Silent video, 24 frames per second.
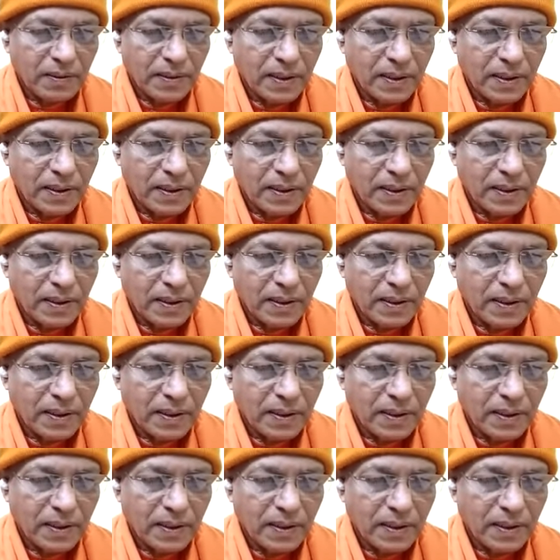
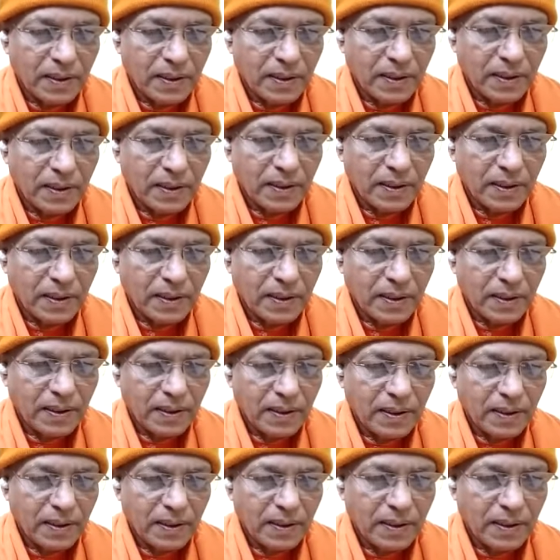[no speech]